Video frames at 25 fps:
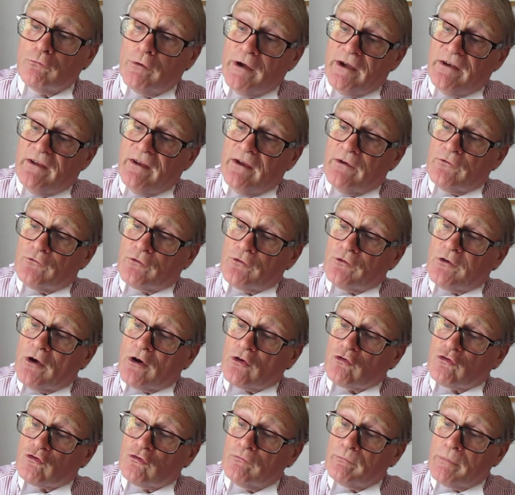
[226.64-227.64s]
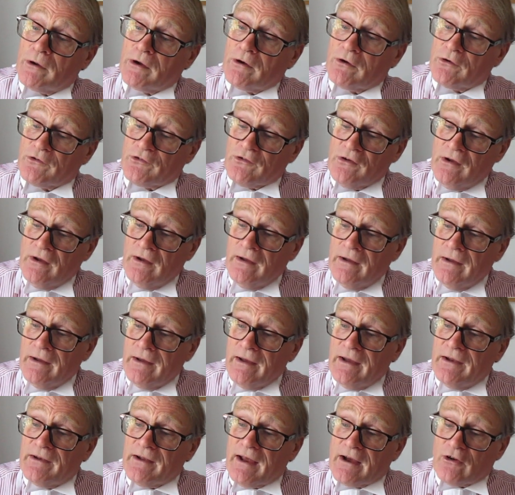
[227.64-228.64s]
read the introduction, because
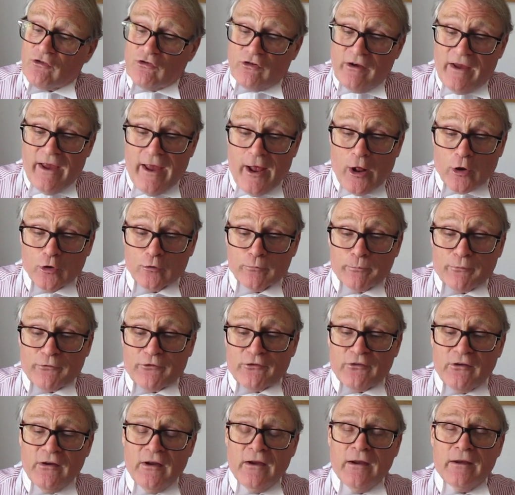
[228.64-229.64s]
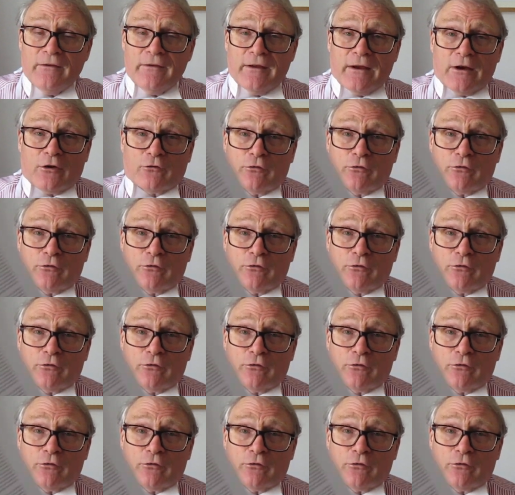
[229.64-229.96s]
it actually helps in